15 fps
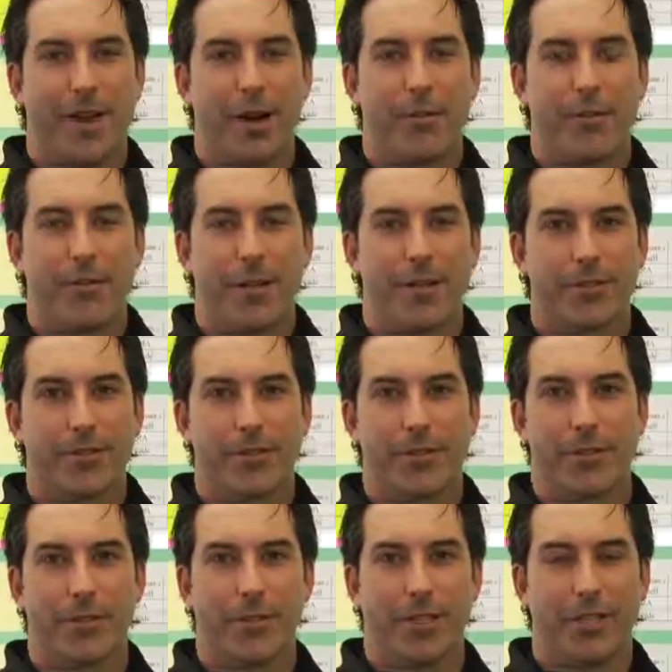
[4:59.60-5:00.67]
Our
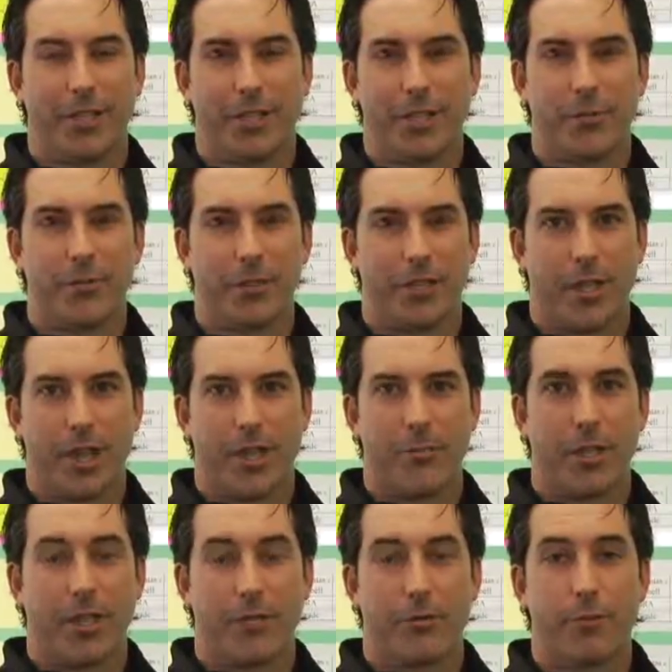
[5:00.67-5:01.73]
professional learning teams are
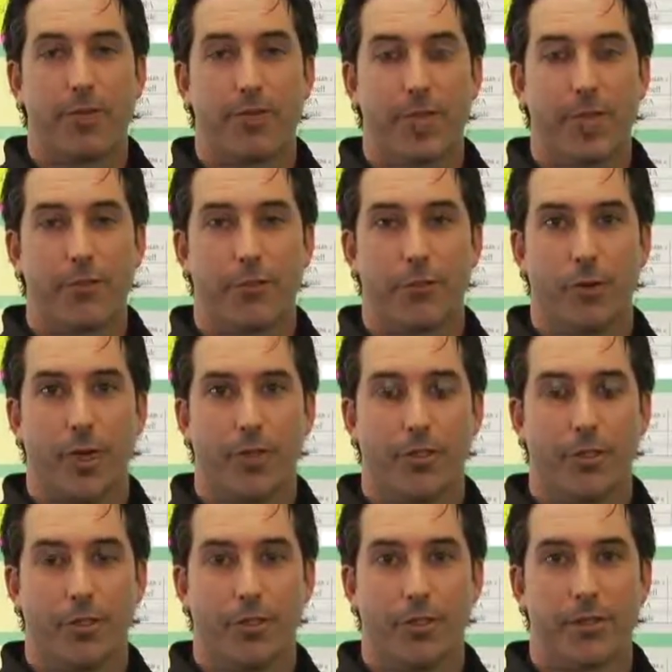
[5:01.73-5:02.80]
guided by 3 essential
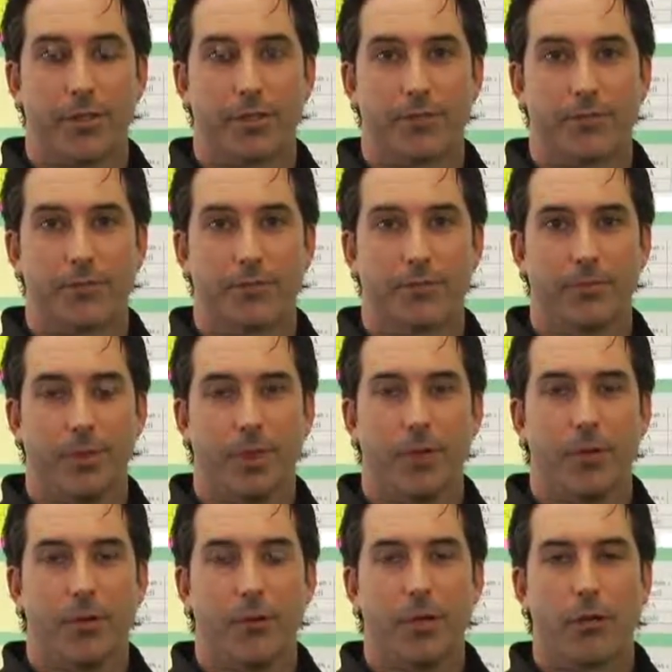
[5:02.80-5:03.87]
questions.
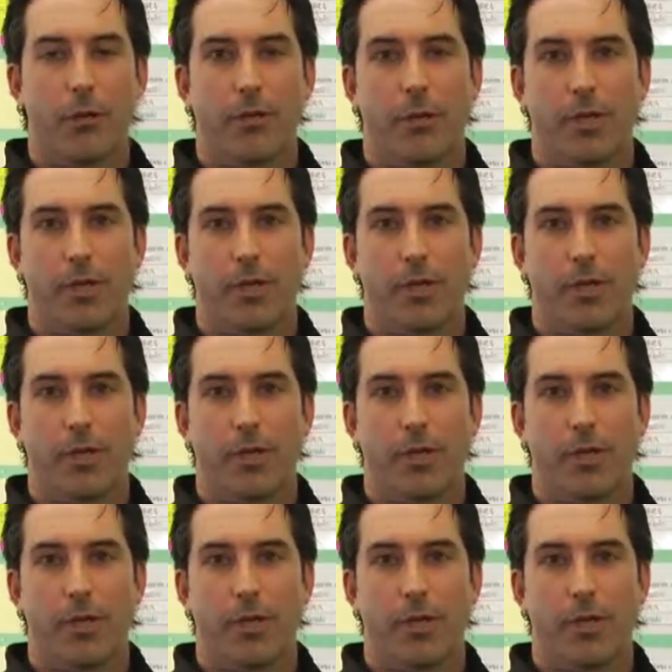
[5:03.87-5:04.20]
What do we